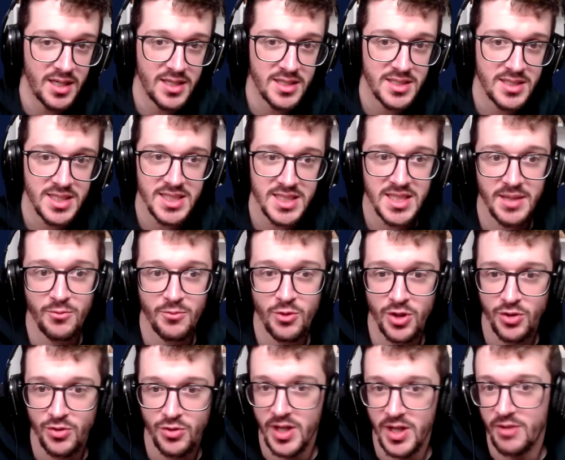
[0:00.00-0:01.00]
system
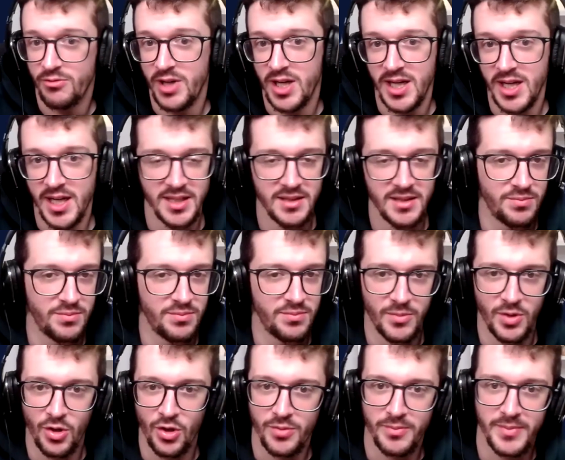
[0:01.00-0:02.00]
where you can relate
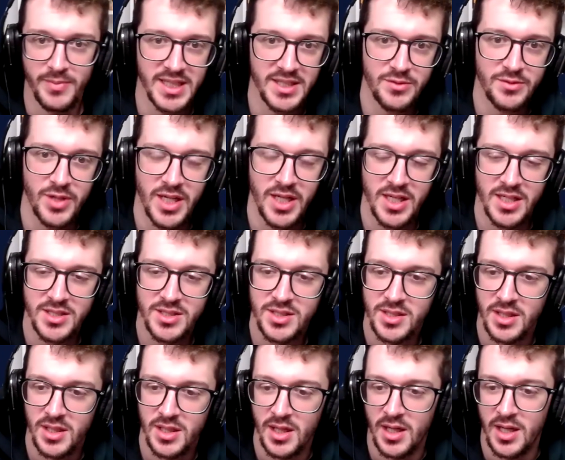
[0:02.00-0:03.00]
log
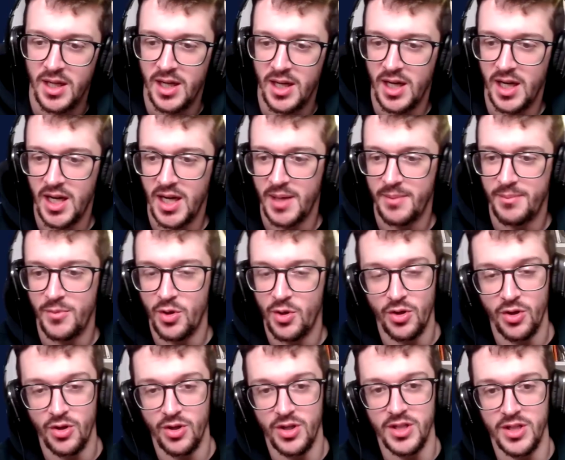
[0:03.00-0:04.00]
metrics,
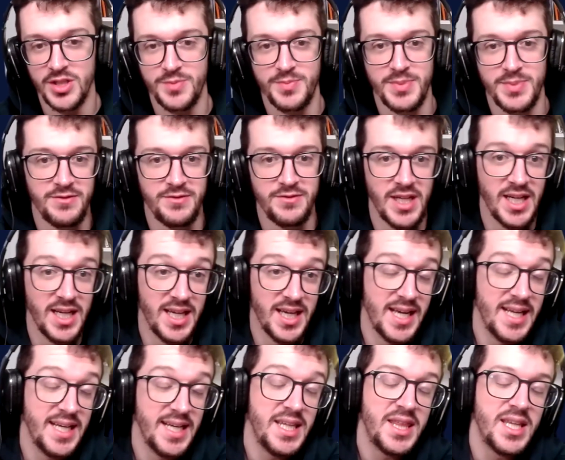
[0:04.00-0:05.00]
or specifically
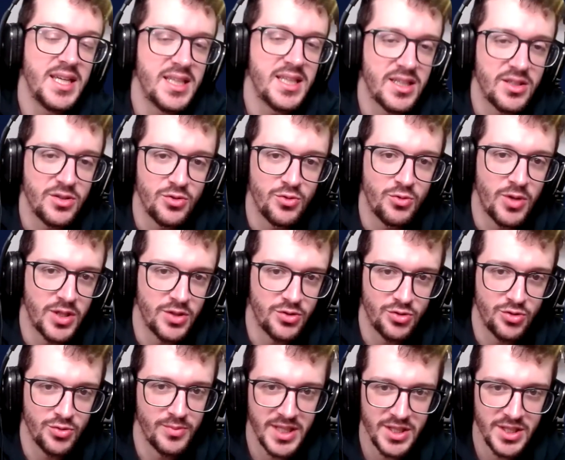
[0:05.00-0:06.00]
anything that you want
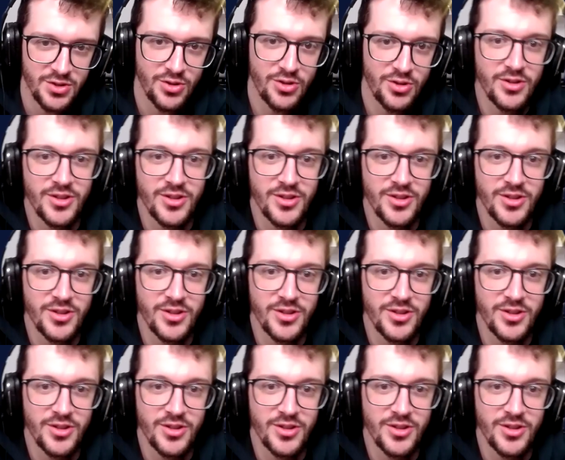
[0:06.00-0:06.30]
to measure.